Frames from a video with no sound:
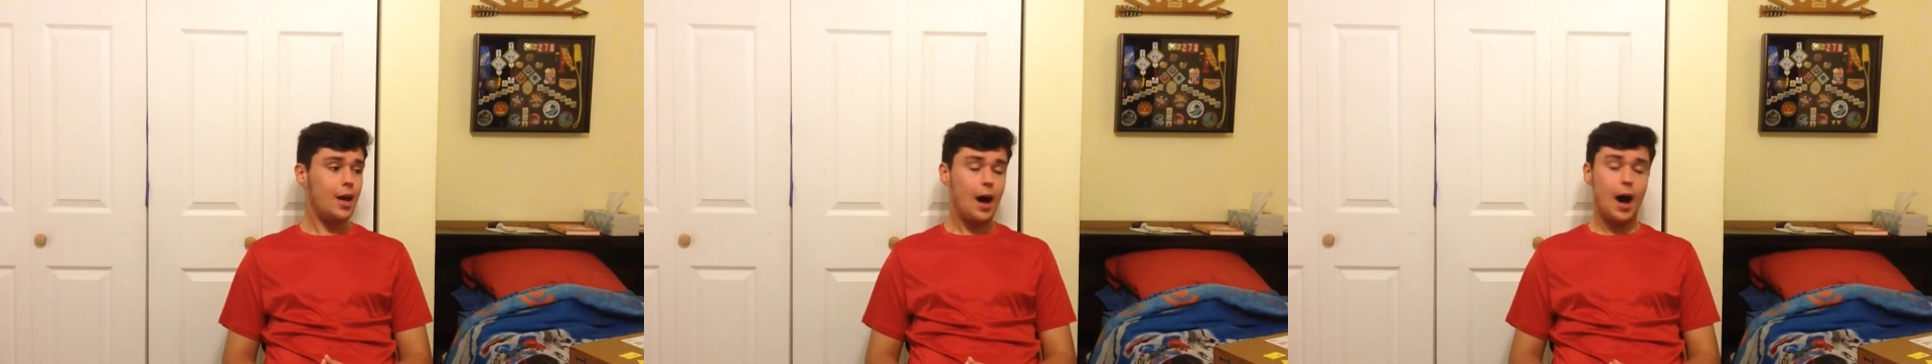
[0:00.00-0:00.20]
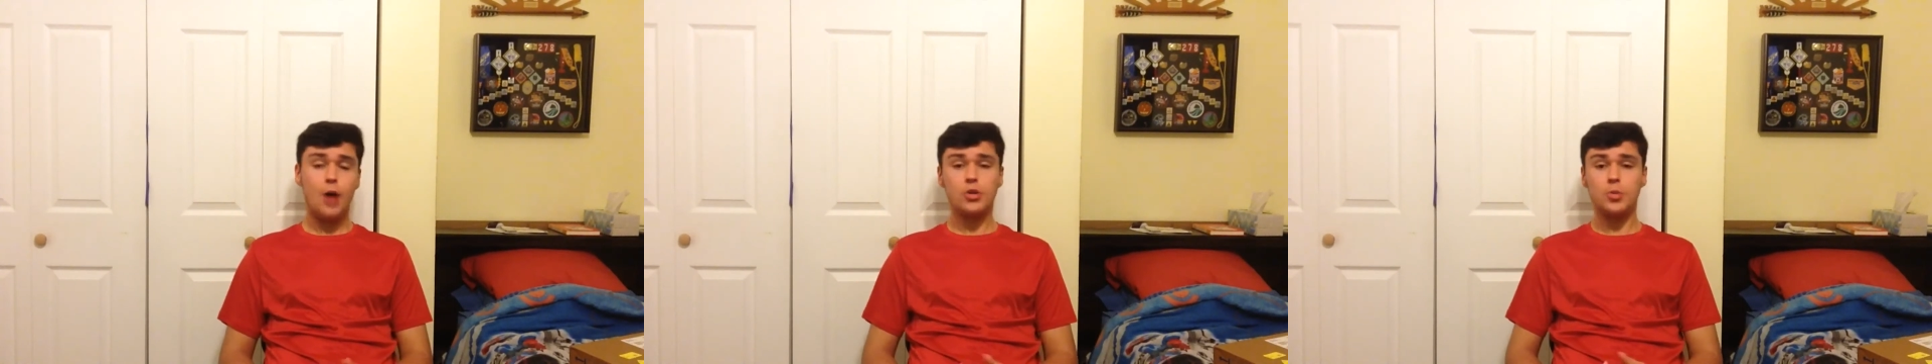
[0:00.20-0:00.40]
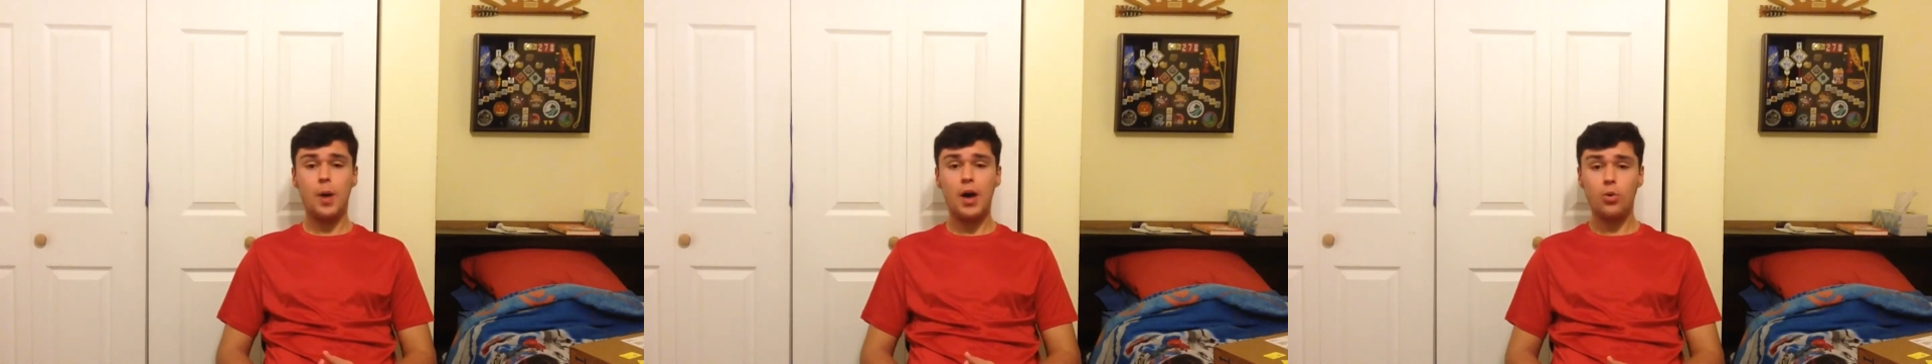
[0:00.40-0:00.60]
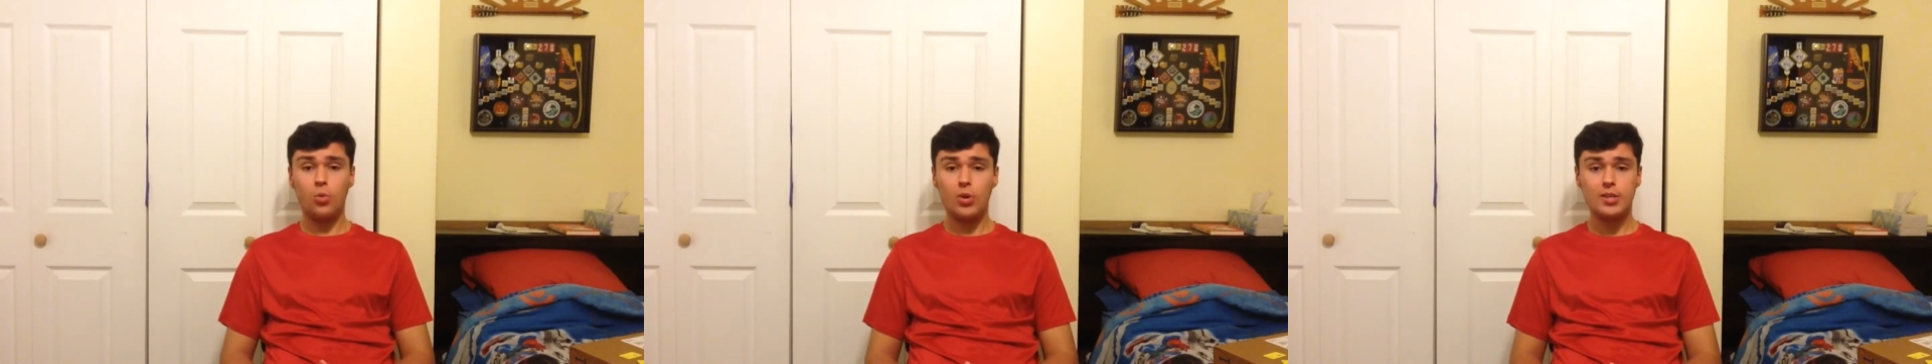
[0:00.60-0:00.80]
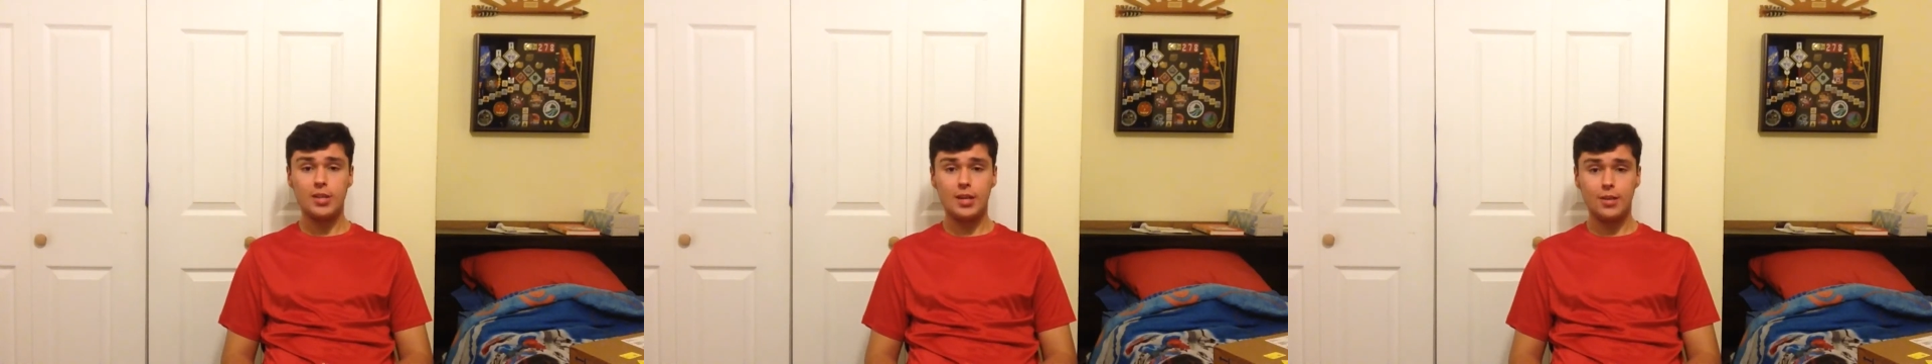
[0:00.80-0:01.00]
I always buy the
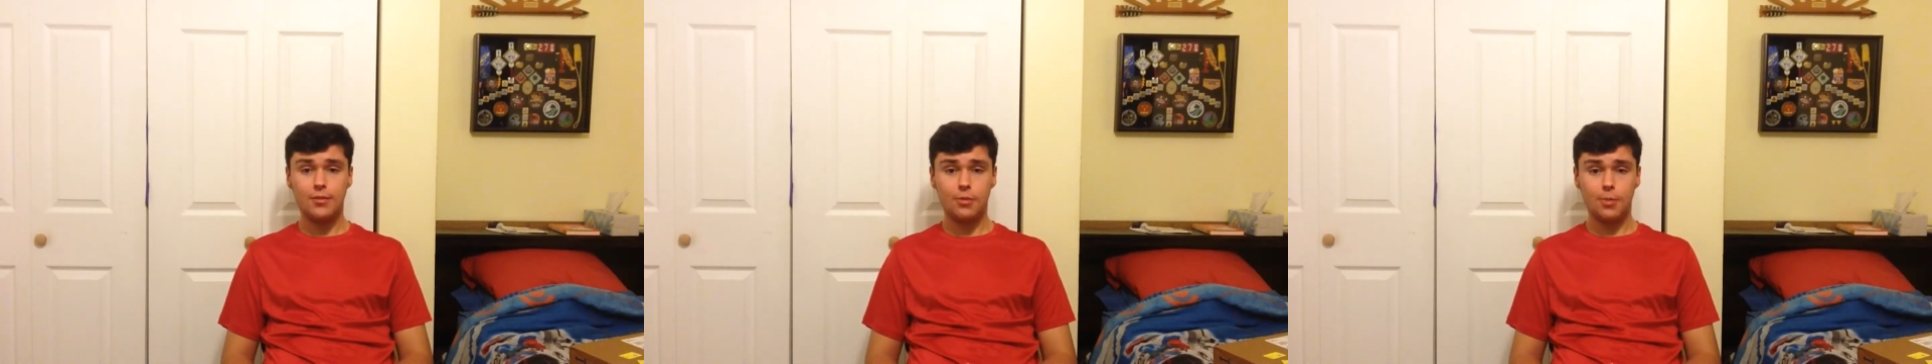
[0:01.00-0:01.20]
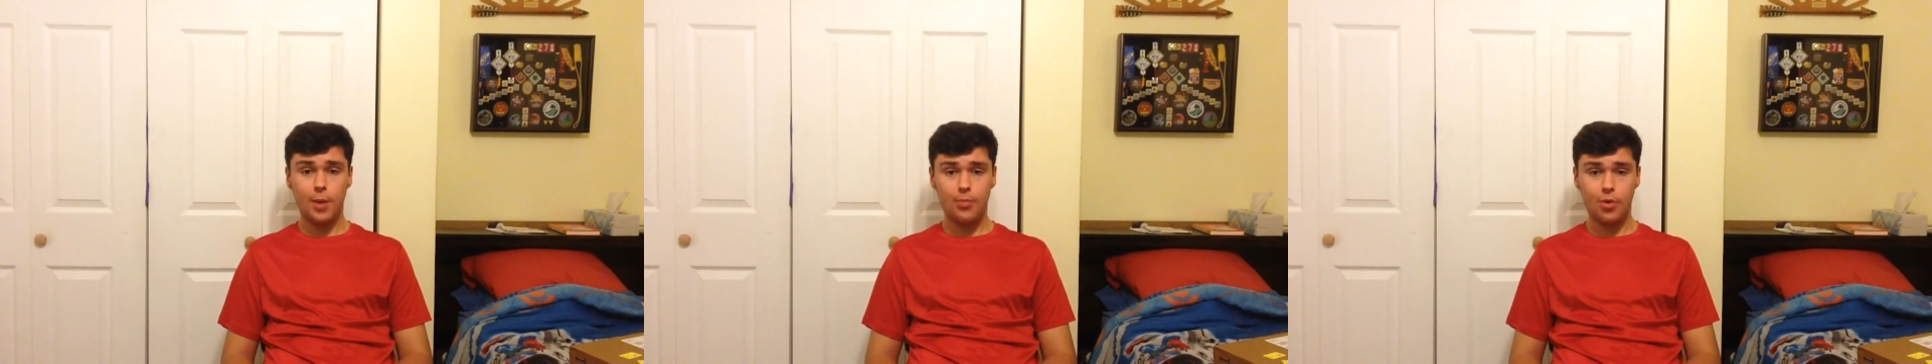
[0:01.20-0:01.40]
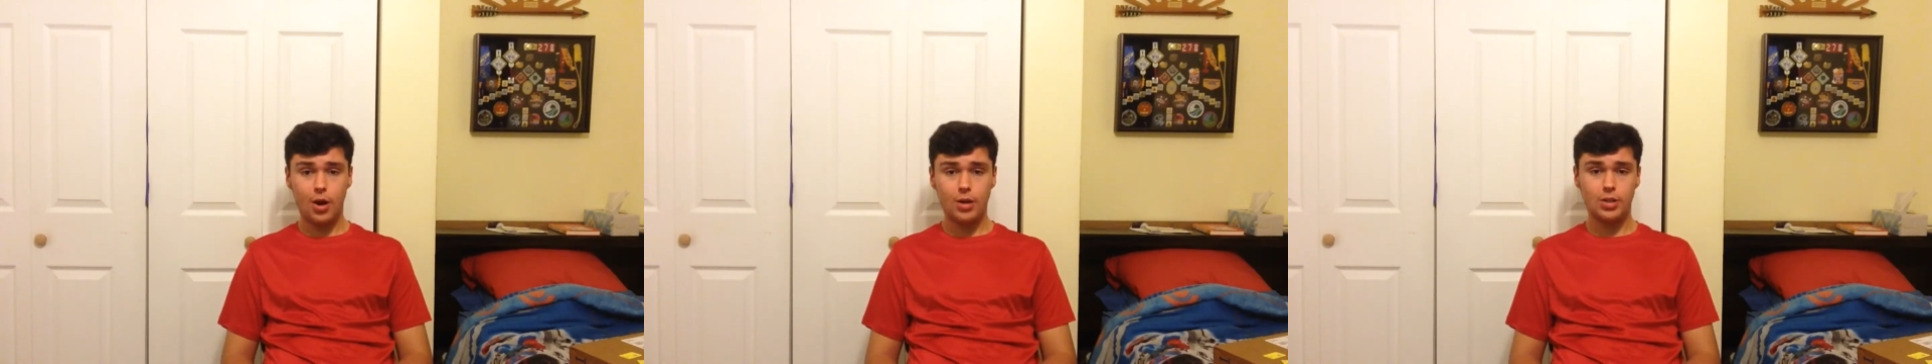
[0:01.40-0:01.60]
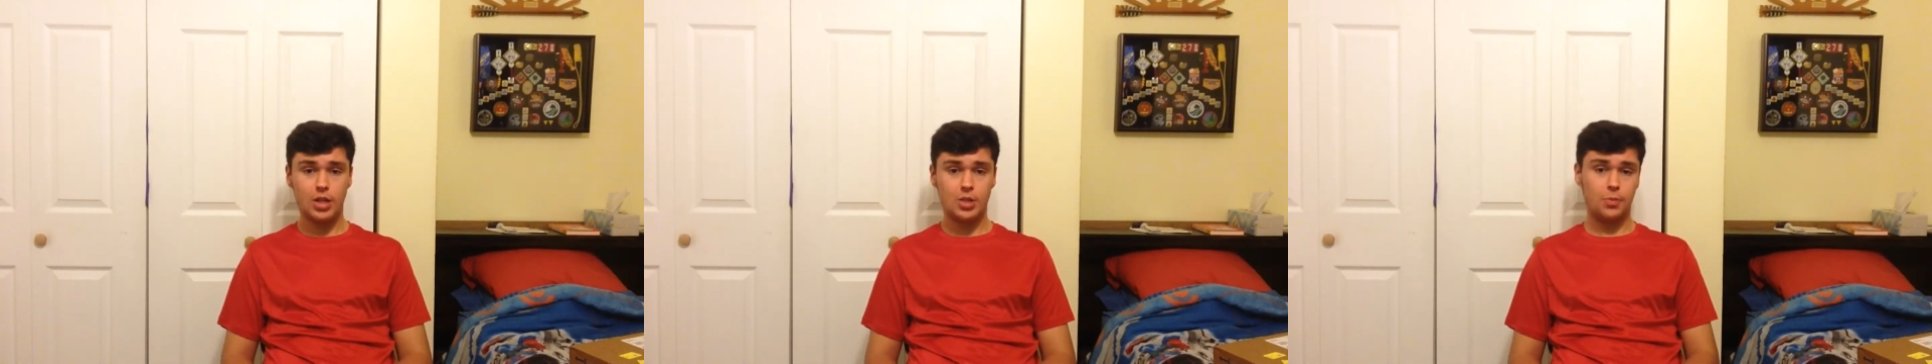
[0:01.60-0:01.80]
ones I need for my project